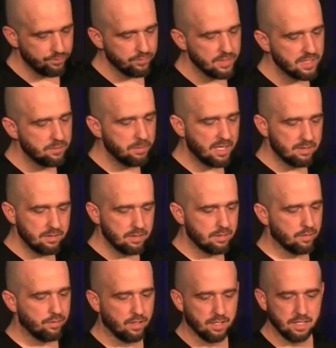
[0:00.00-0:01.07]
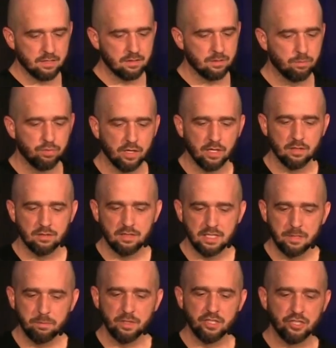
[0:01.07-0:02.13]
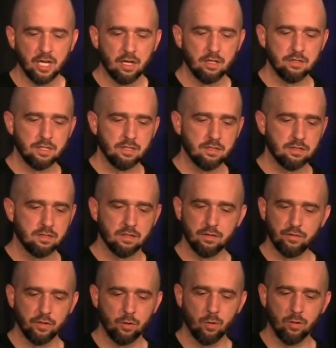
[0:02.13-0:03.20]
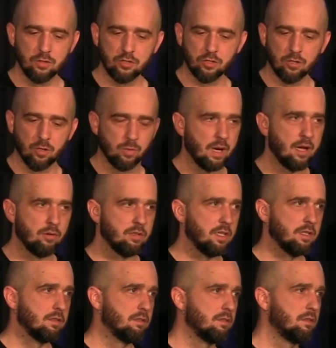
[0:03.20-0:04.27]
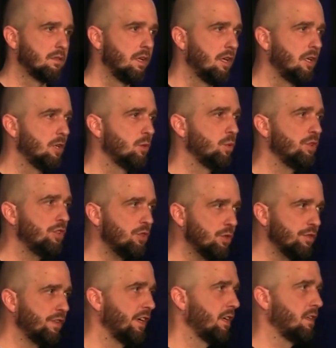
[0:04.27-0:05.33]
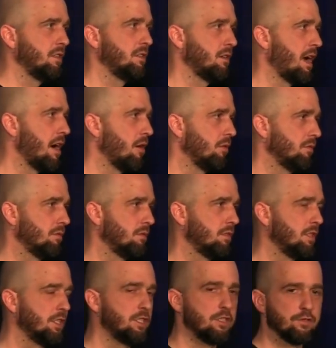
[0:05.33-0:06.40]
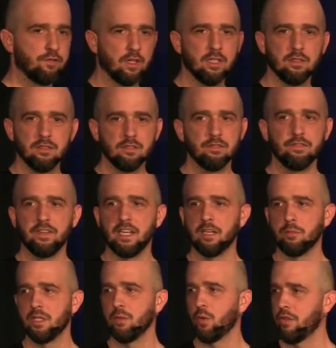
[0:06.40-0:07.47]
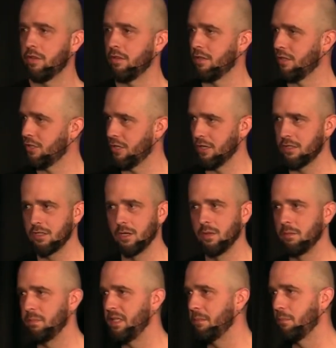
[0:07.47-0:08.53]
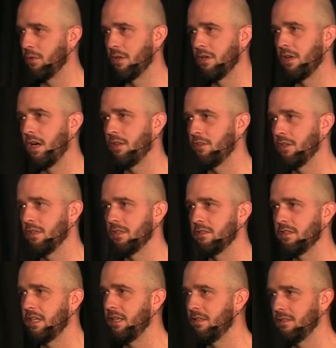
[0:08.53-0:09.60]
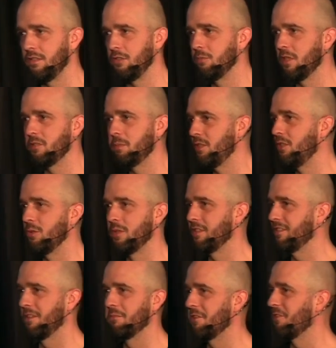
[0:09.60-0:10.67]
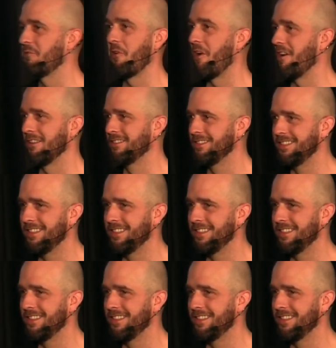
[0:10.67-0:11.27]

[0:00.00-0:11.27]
This message of unanswered prayer is deeply challenging because of the culture around us. When you've hit a drought, your friends and family, whether they're church-going people or not, they're going to say, you must be doing something wrong.